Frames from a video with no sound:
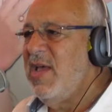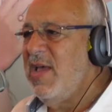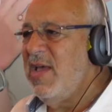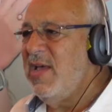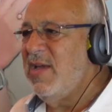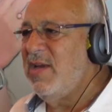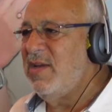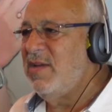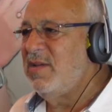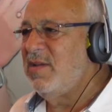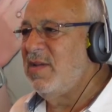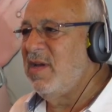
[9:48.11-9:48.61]

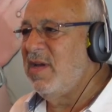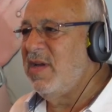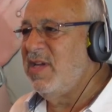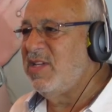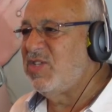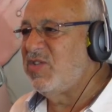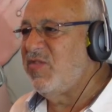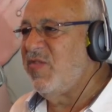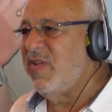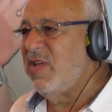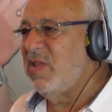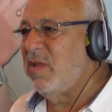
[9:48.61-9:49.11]
and
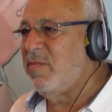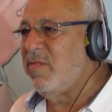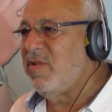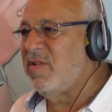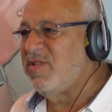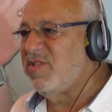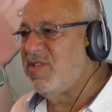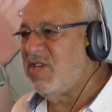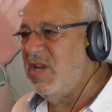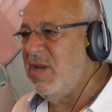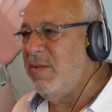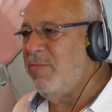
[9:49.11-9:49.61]
it's available
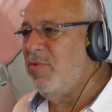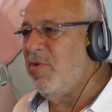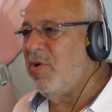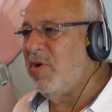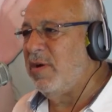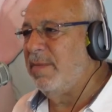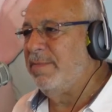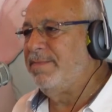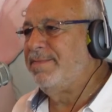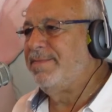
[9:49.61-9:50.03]
as an ebook.